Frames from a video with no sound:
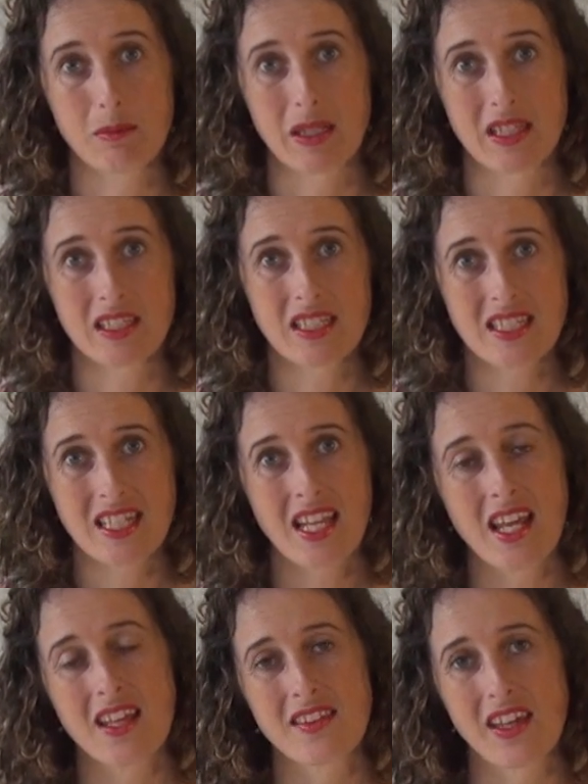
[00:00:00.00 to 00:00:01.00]
method,
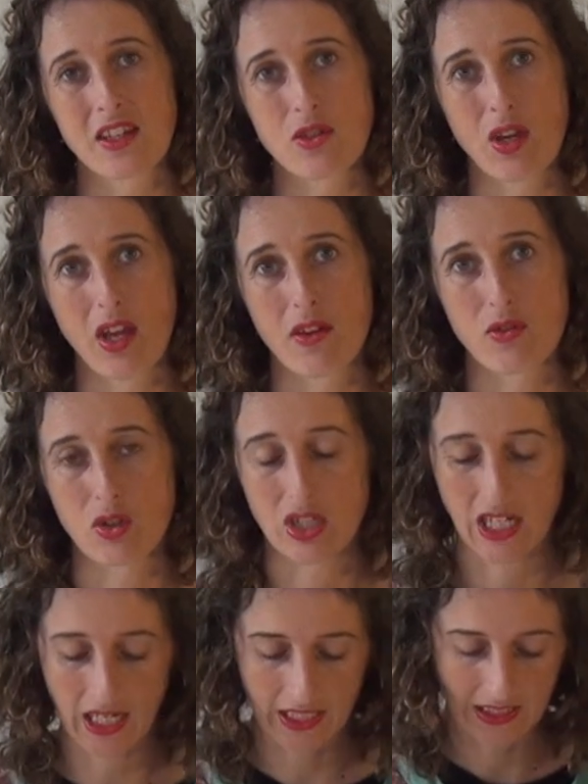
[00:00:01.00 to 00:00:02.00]
that you have
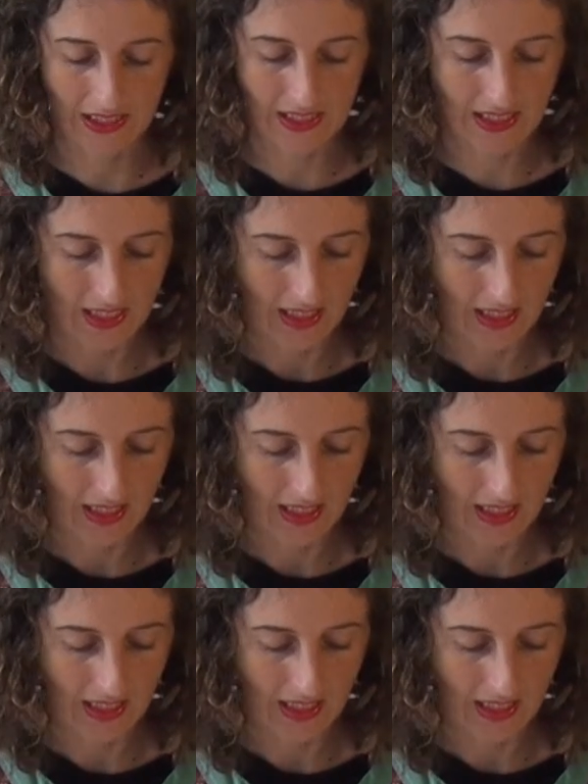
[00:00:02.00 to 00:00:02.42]
created